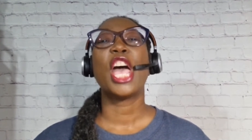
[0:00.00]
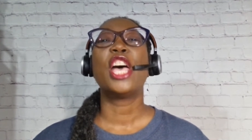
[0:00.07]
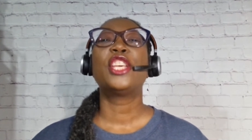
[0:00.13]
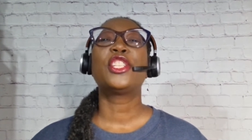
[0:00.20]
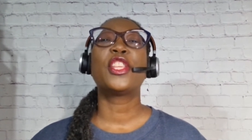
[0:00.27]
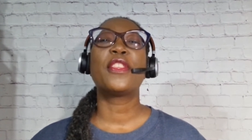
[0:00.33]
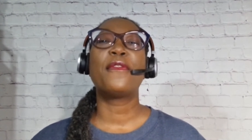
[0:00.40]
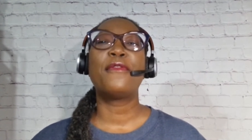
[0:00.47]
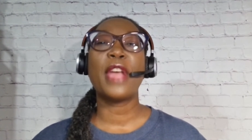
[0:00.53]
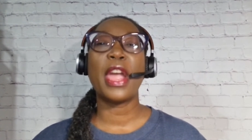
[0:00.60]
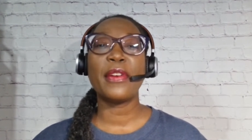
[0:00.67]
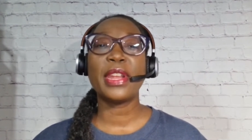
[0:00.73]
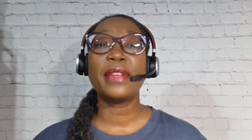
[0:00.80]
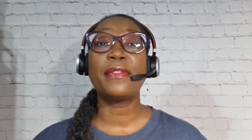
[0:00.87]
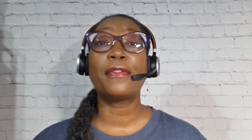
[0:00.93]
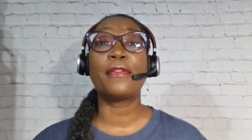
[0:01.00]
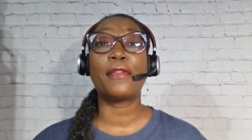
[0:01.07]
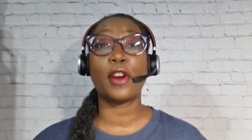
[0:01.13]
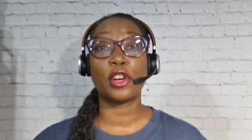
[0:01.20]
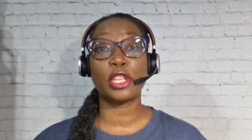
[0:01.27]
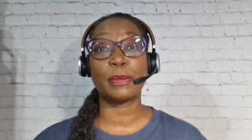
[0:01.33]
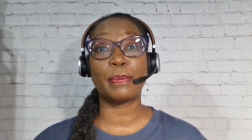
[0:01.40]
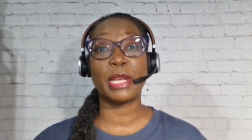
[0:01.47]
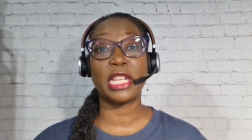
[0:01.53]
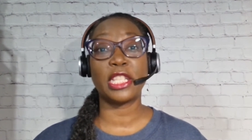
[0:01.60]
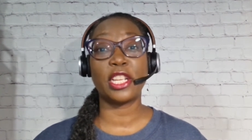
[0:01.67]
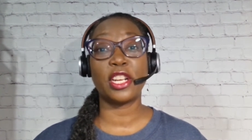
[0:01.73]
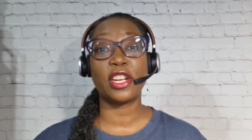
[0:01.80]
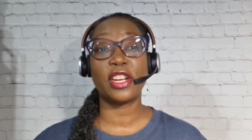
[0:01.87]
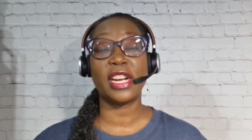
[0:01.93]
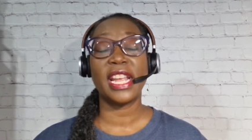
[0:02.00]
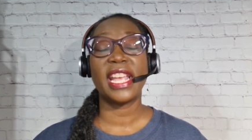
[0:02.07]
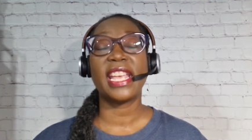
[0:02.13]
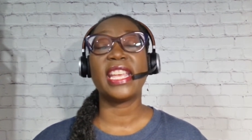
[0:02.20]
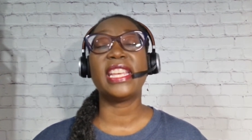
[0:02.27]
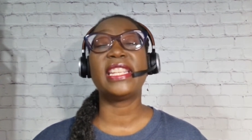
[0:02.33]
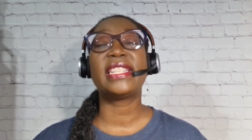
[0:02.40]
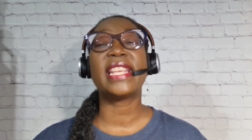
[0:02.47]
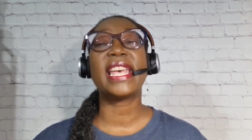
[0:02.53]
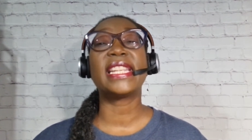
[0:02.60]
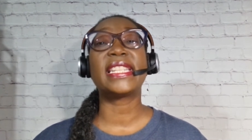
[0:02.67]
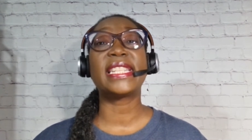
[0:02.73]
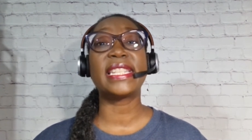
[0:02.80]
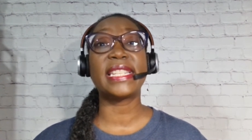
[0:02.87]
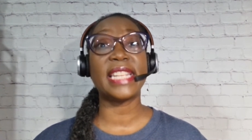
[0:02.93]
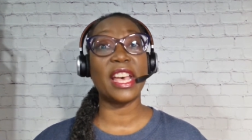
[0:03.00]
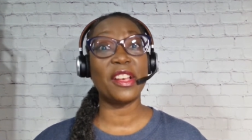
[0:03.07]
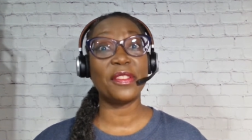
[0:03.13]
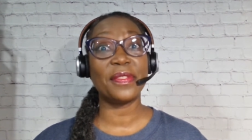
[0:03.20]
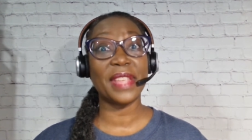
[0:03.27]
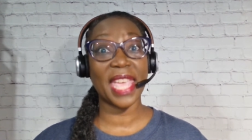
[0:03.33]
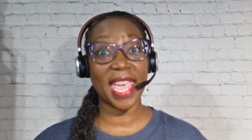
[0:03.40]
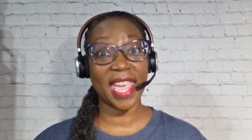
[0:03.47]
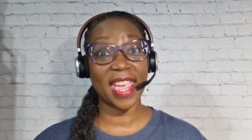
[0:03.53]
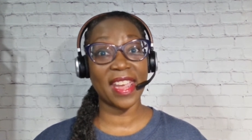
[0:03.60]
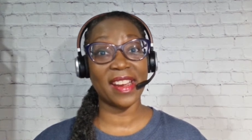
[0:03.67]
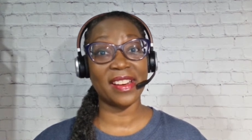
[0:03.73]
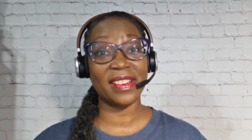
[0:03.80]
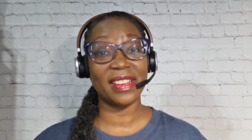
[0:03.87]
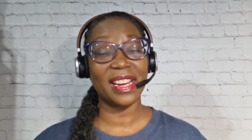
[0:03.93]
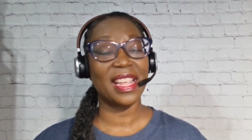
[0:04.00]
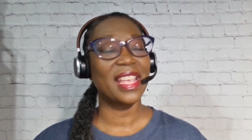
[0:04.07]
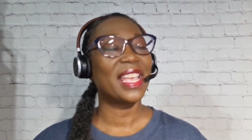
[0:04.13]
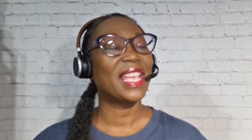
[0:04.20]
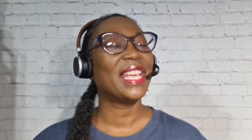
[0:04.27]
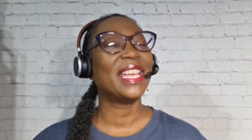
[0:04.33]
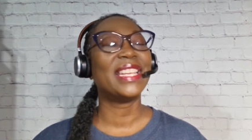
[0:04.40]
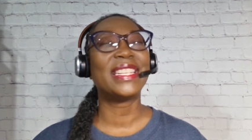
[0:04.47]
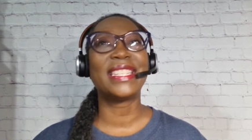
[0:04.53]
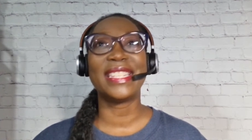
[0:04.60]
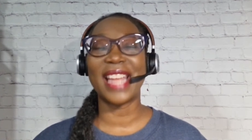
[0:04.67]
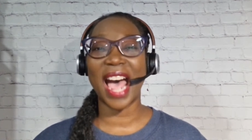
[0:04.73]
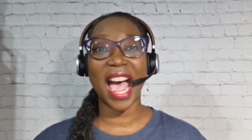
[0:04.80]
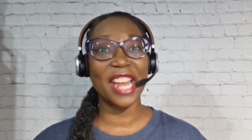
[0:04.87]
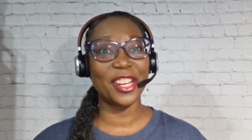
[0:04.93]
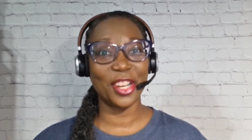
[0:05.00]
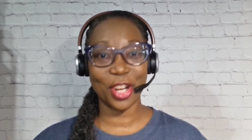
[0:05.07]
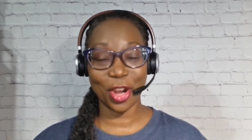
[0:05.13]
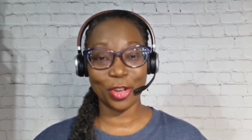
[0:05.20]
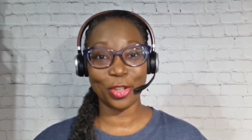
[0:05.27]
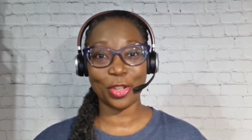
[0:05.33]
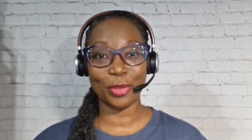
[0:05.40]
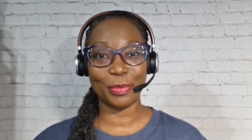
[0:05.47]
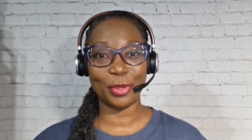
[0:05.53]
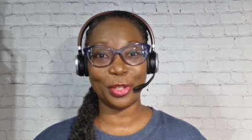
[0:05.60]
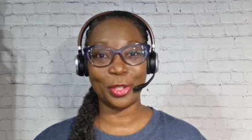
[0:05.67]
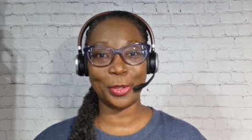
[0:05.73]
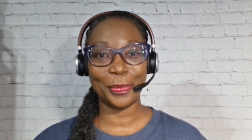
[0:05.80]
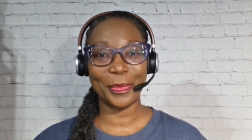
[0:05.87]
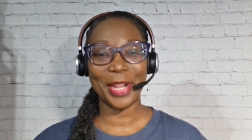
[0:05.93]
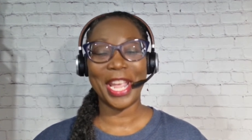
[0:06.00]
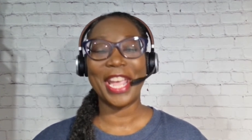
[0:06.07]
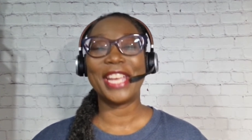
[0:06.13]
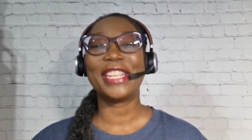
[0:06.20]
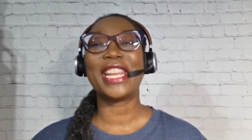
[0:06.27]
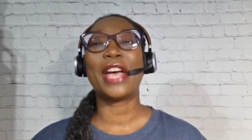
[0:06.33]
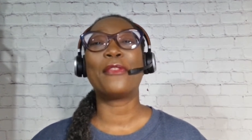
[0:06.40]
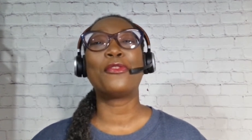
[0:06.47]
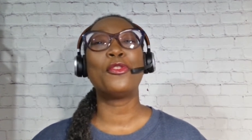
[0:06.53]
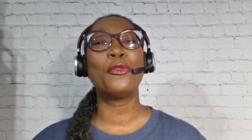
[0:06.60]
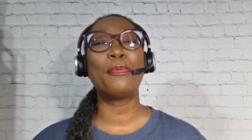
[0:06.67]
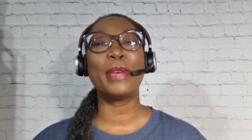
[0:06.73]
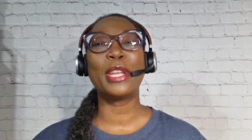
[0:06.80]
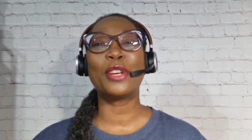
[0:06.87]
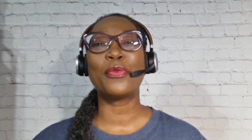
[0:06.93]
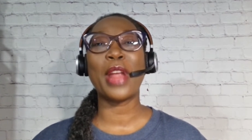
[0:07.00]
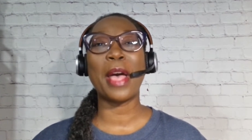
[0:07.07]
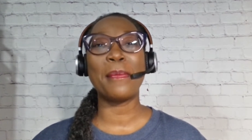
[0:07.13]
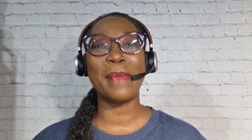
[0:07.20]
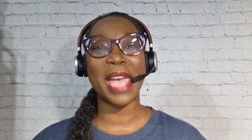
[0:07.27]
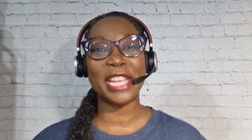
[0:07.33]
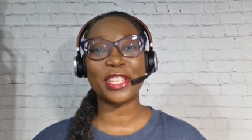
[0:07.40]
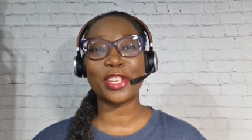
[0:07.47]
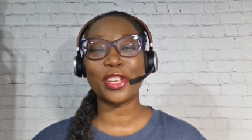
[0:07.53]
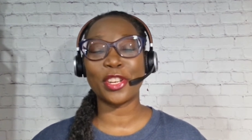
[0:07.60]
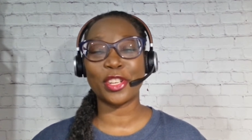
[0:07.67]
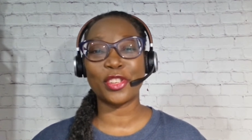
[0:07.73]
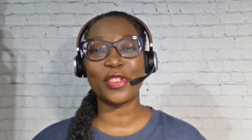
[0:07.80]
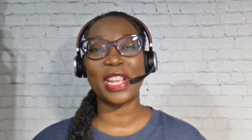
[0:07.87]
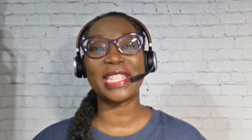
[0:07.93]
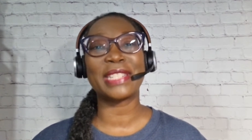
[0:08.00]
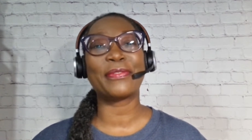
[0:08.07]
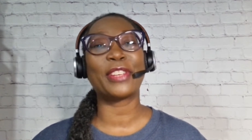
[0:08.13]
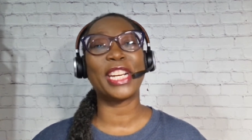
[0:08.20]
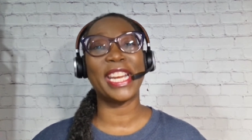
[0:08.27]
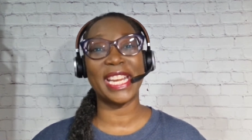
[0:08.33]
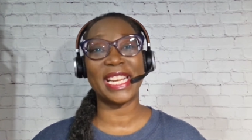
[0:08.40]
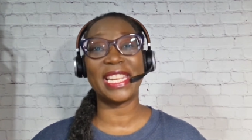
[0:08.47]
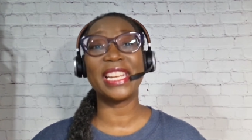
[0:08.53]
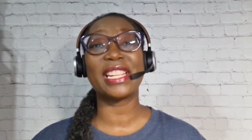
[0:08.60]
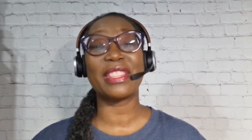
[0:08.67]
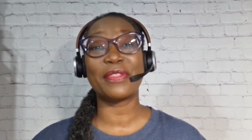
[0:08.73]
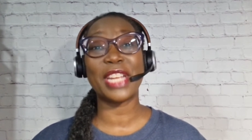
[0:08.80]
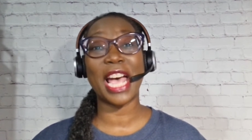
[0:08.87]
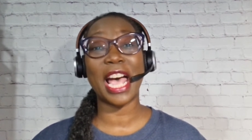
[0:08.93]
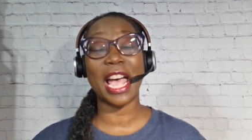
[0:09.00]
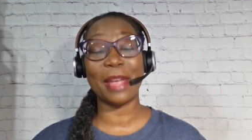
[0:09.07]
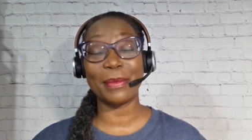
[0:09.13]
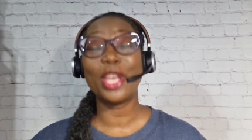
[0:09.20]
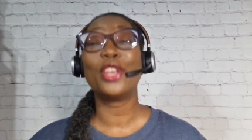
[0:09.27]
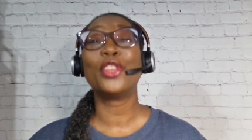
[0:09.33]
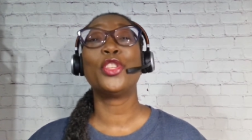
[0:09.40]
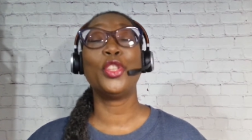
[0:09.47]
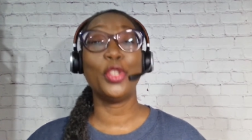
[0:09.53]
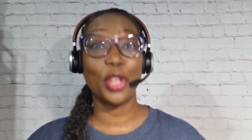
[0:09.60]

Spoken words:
So, the very first pillar is that self care is non negotiable. Now, if you've been around Master Your Stress for any length of time, you